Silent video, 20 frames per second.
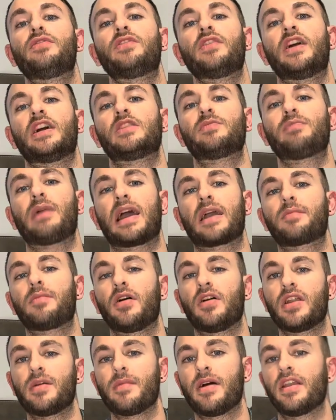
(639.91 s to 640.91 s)
nice
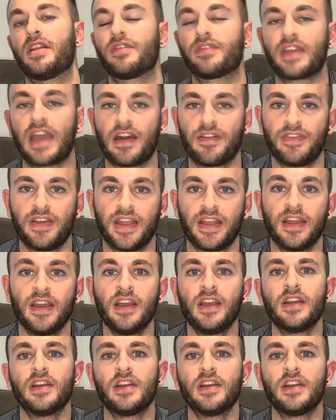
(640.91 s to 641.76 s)
backbone amount of caffeine.